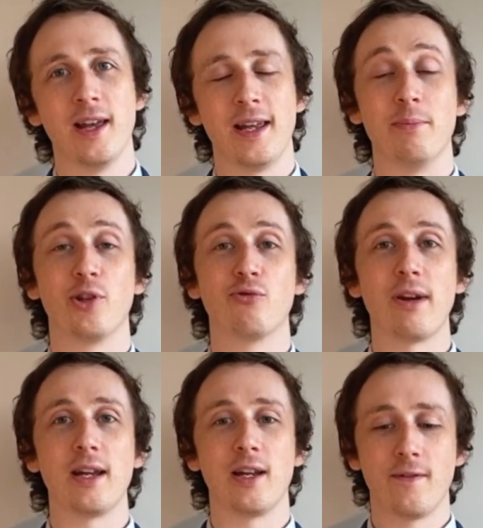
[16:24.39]
It'd be
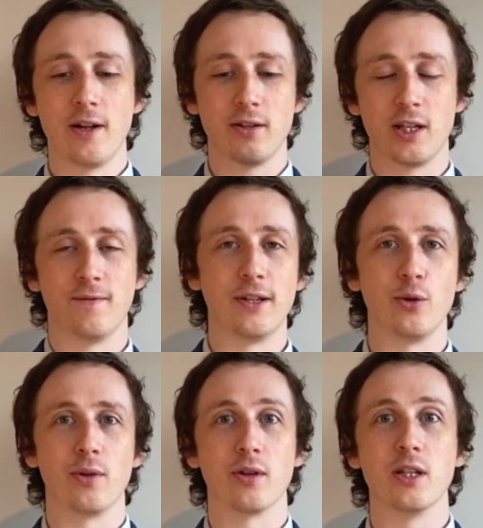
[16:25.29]
great if under this
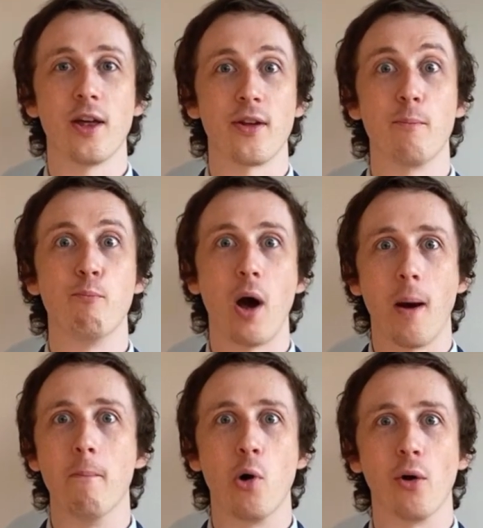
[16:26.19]
video there's nothing
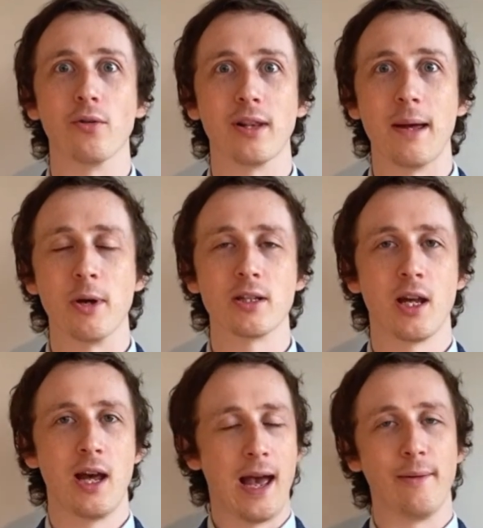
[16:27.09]
but moral dilemmas.
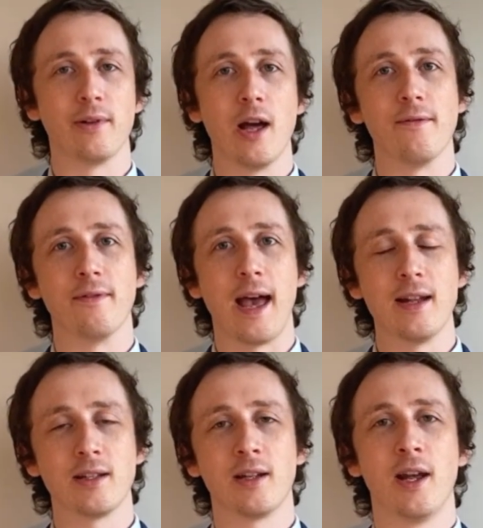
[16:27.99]
I would love that.